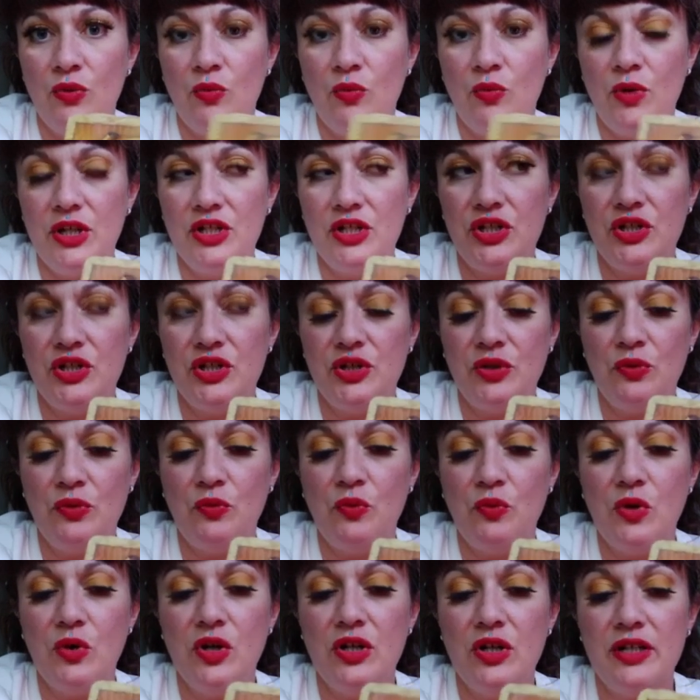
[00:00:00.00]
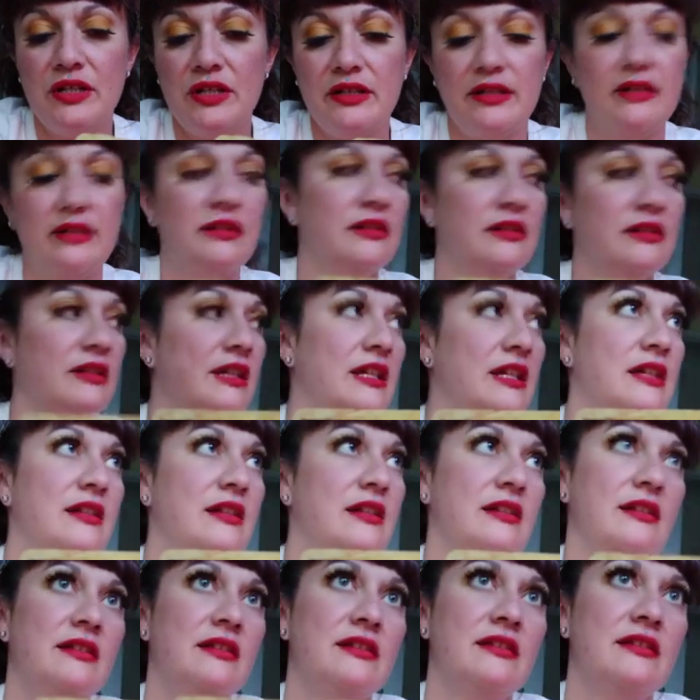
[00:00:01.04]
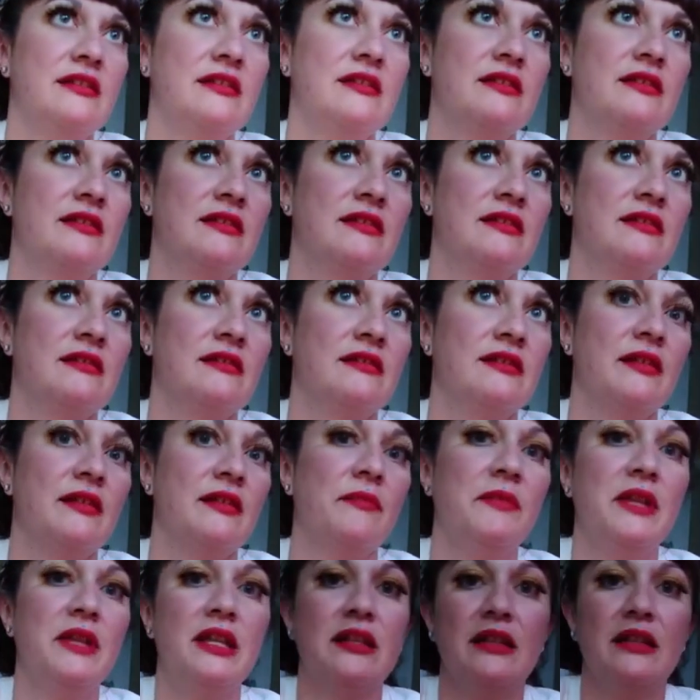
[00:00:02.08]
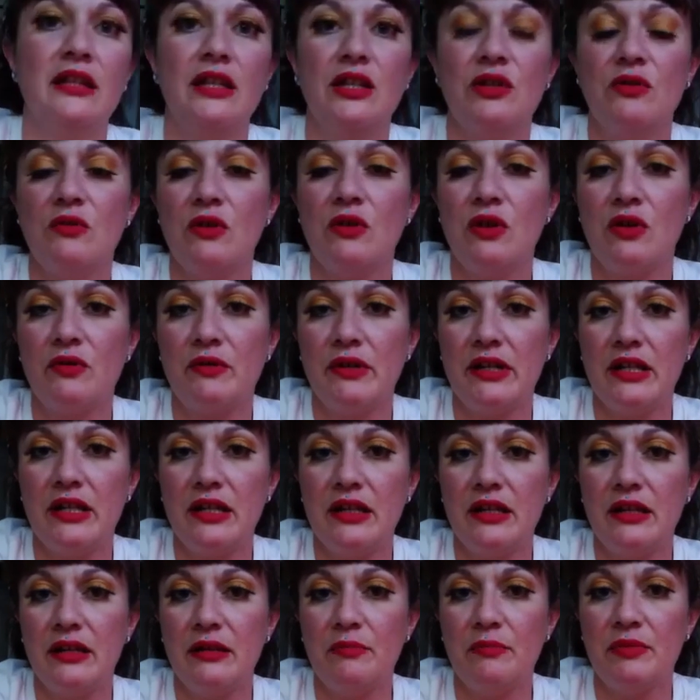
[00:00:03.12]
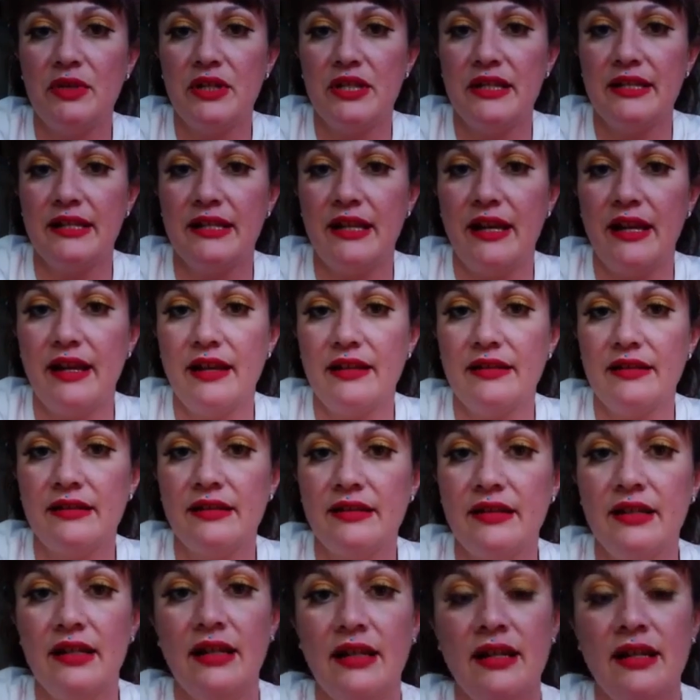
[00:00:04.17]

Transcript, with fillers: what you want is something that you already possess.